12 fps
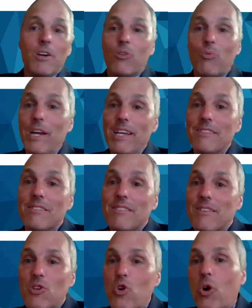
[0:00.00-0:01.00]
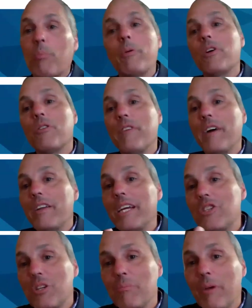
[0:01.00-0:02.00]
raise corporate or
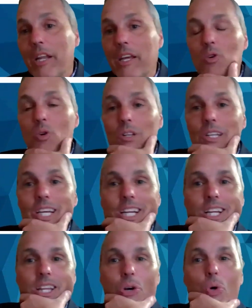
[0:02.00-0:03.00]
foundation money or leading their